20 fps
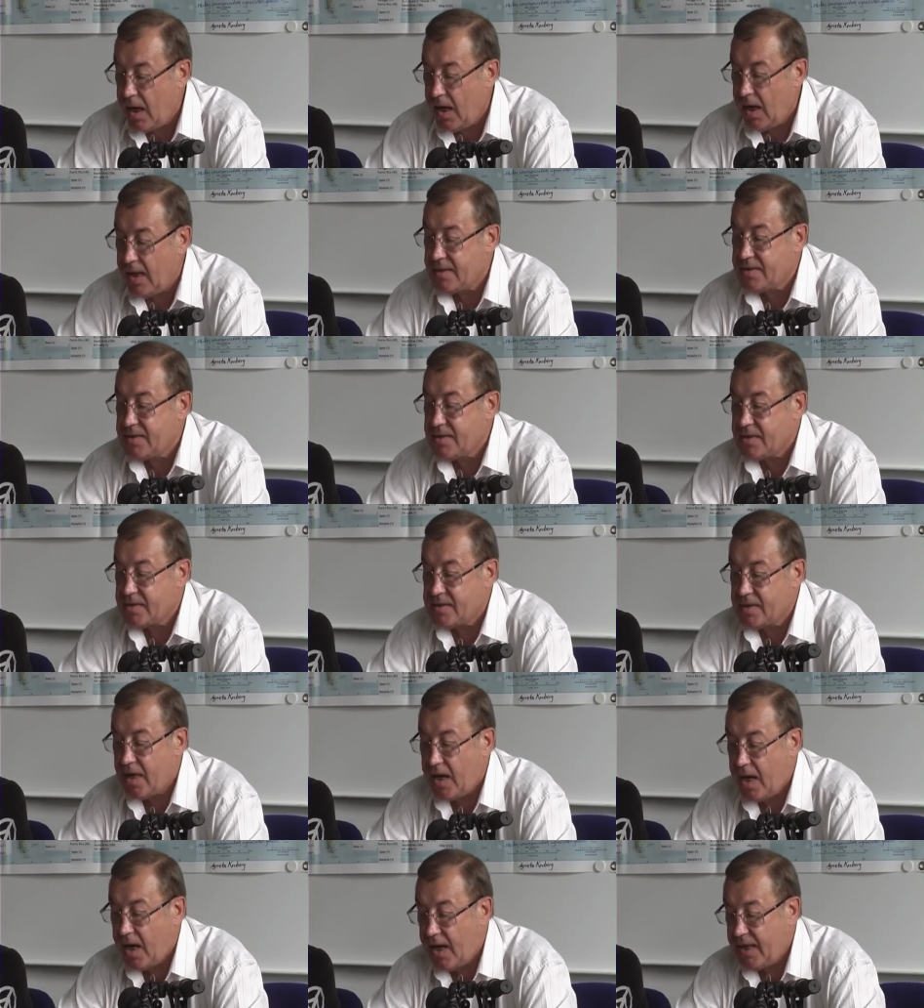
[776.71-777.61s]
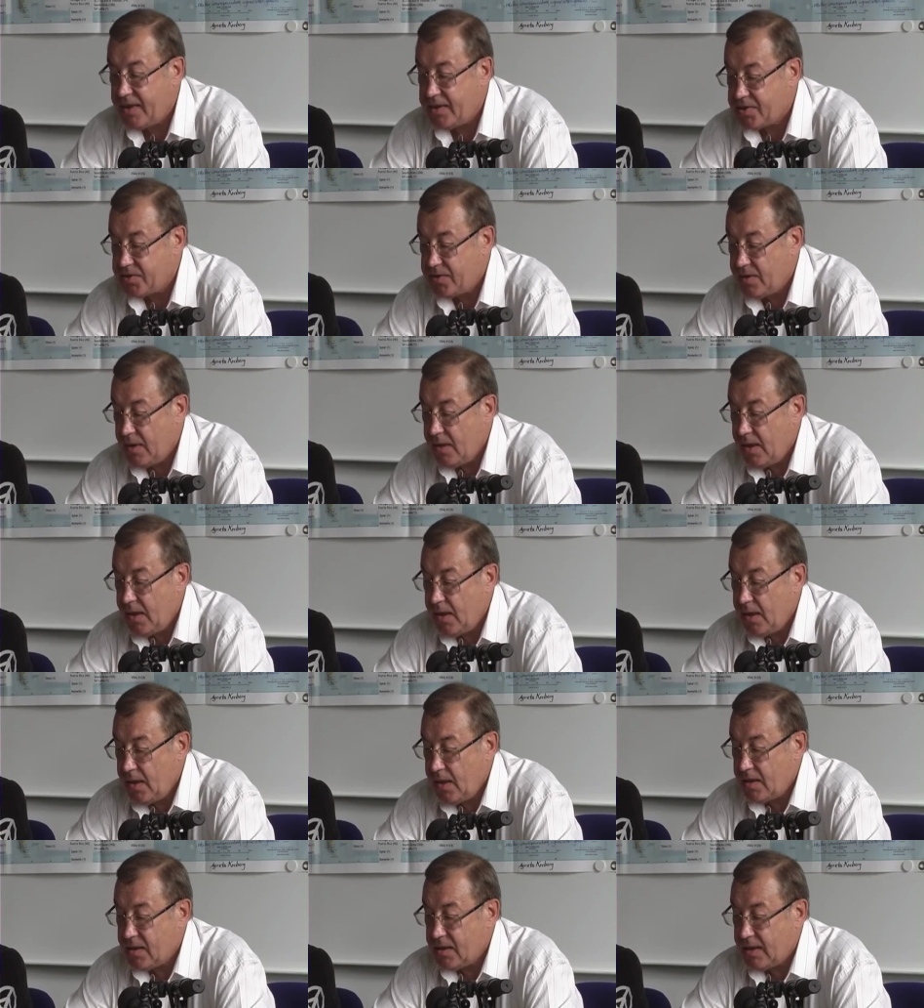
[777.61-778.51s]
under the ice
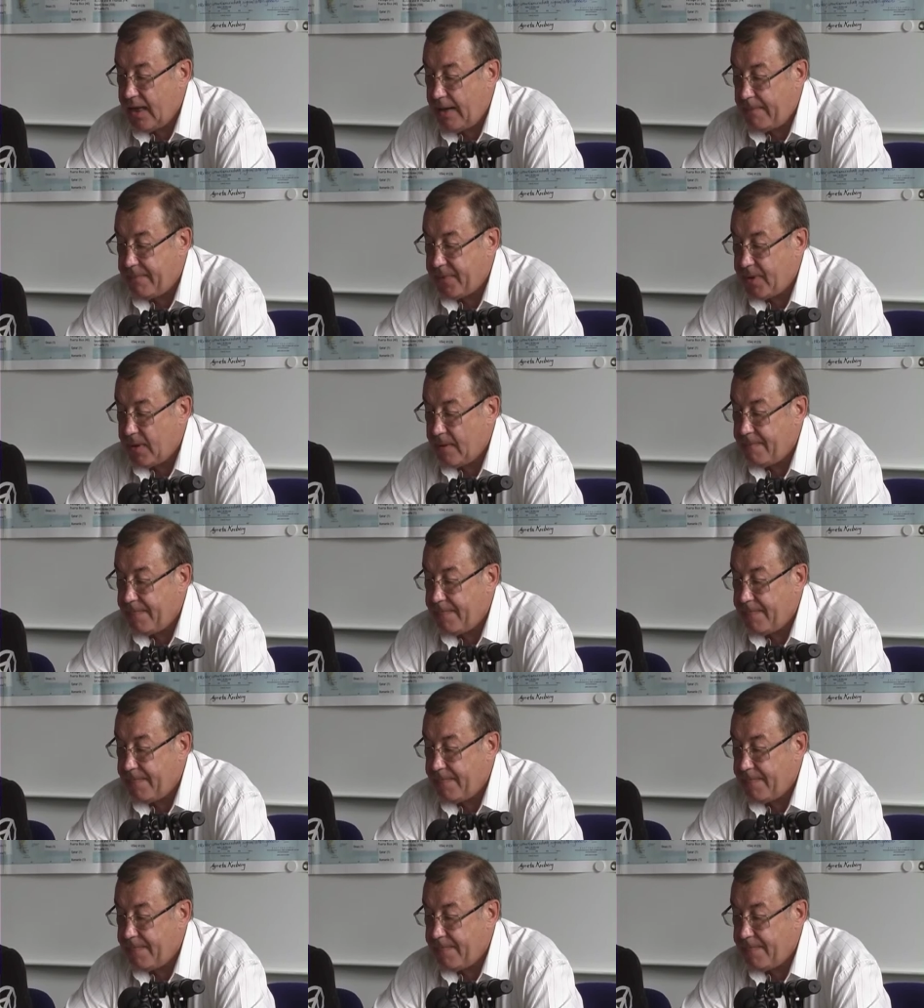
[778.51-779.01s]
cap.